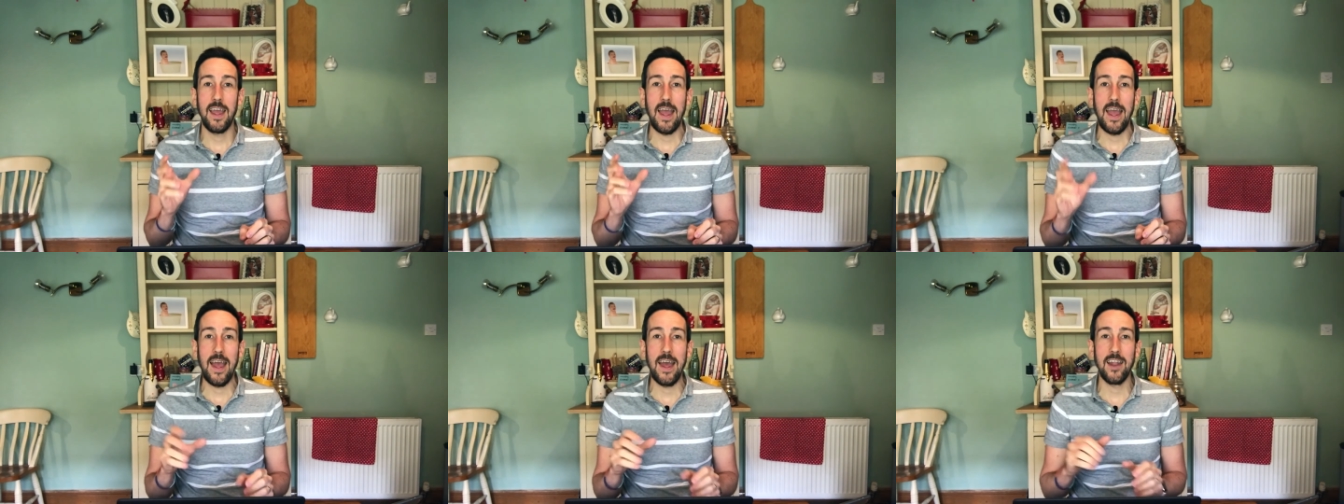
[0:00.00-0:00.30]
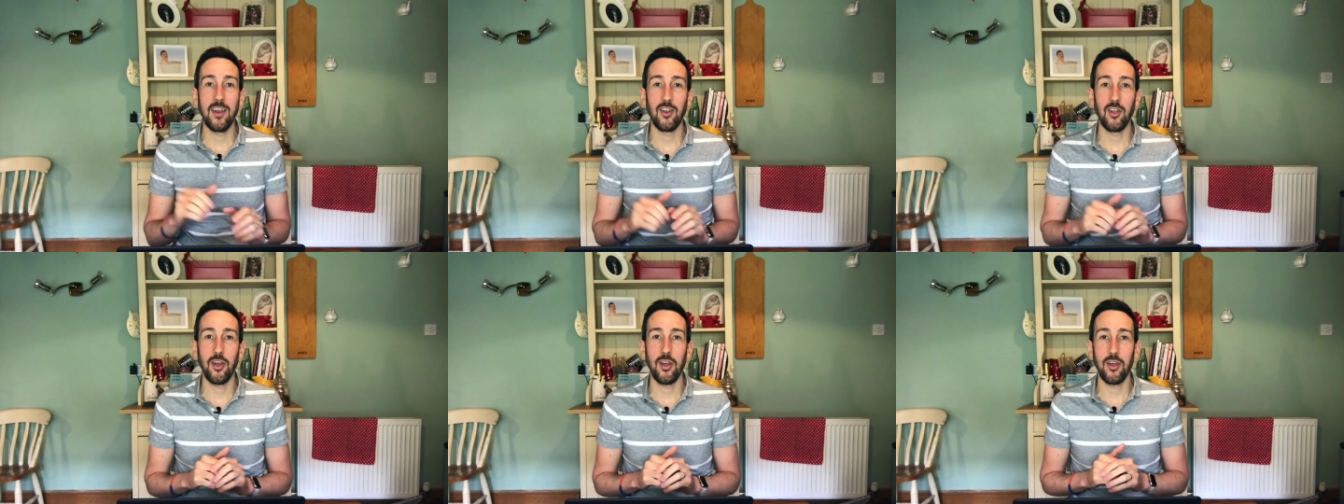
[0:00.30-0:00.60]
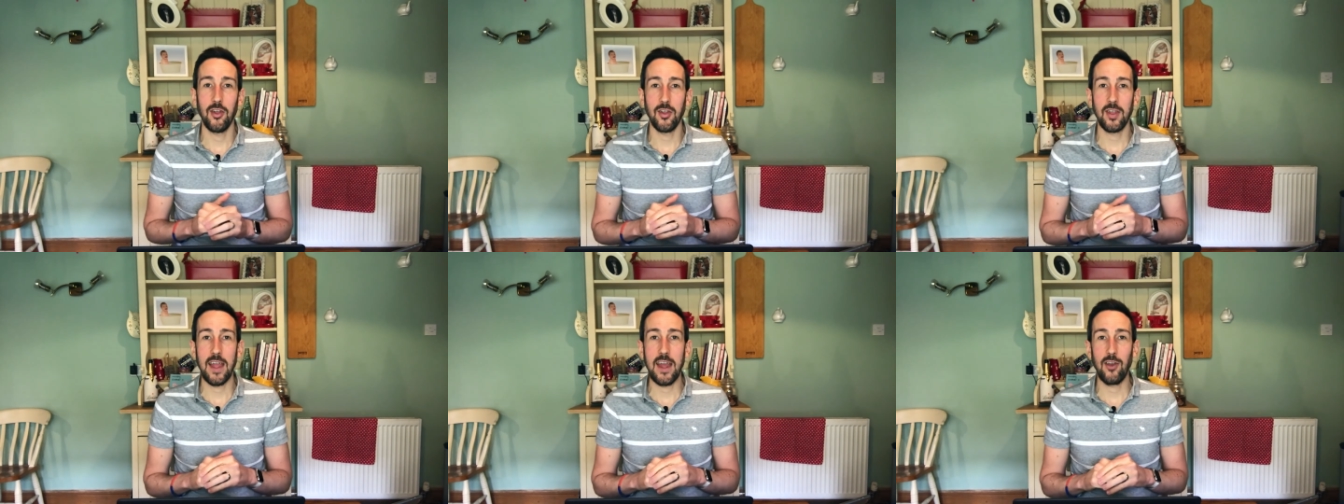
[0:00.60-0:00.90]
And
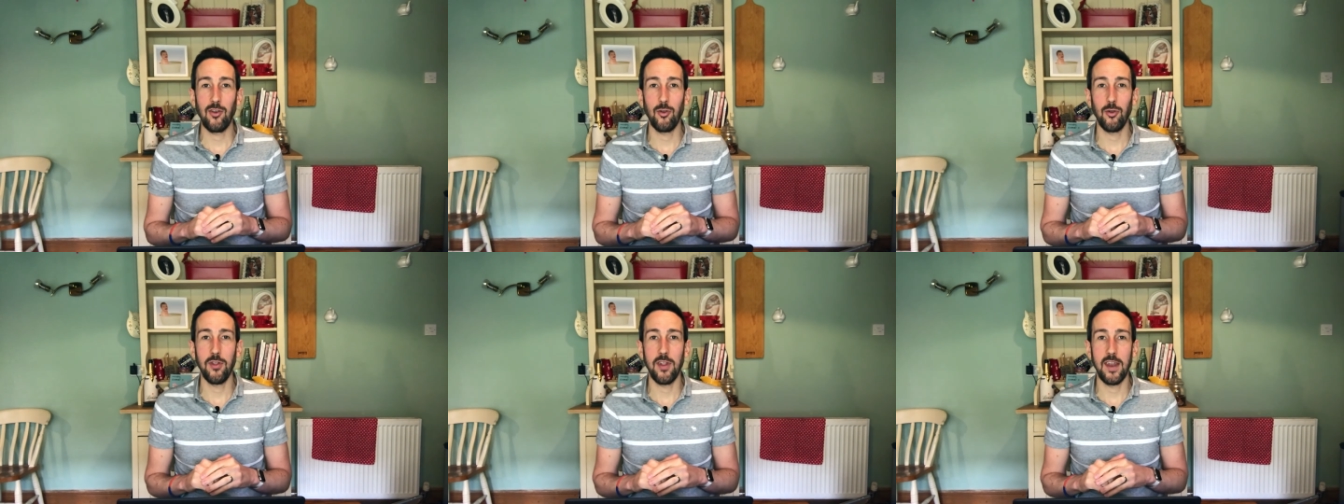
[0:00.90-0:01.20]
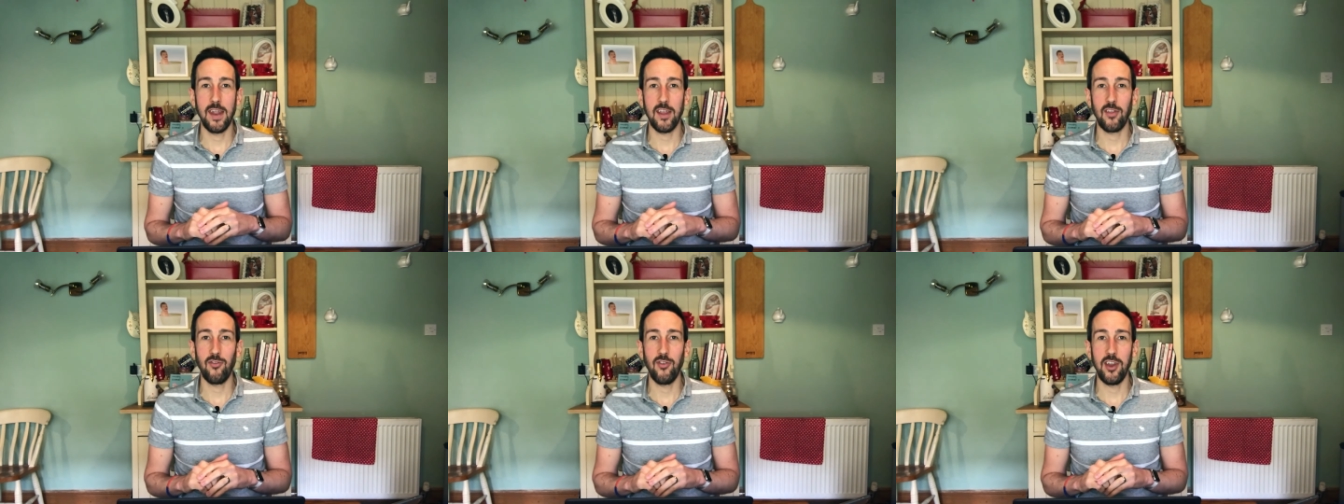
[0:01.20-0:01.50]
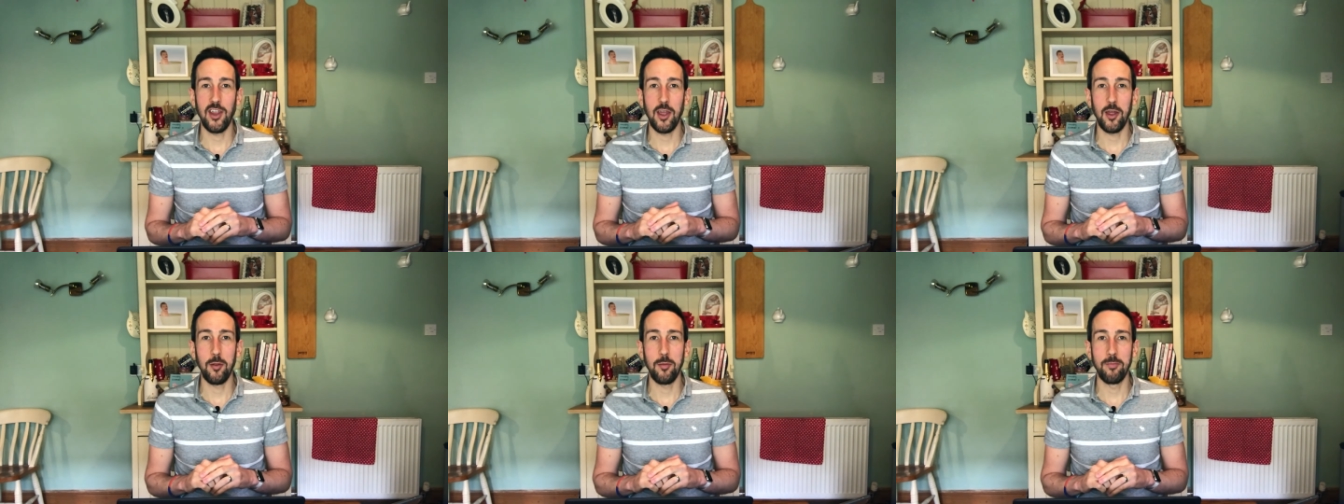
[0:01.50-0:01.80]
I'll catch you on the next
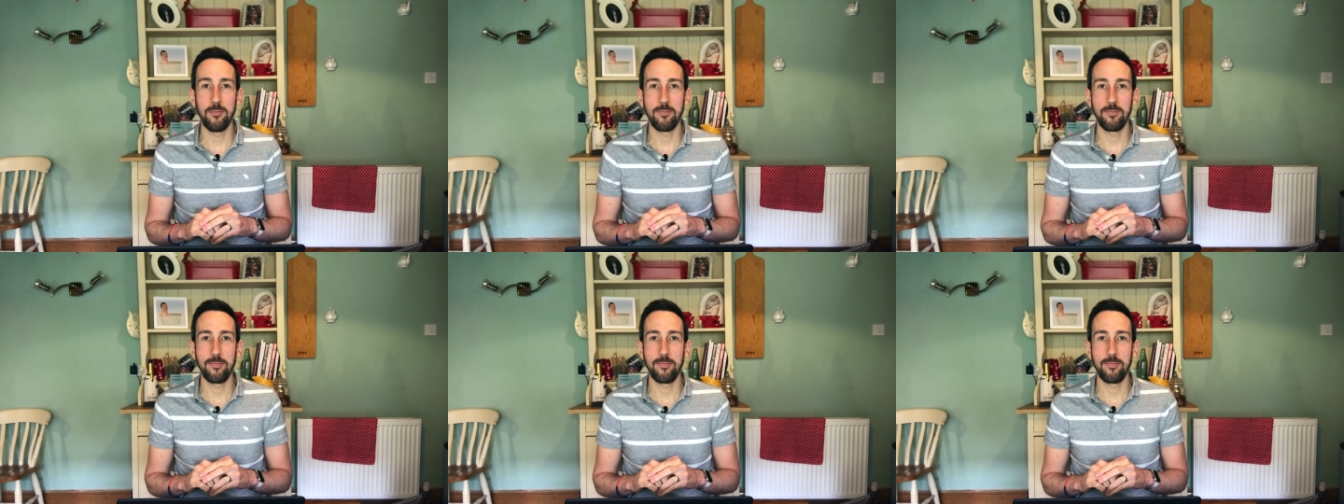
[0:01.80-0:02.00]
video.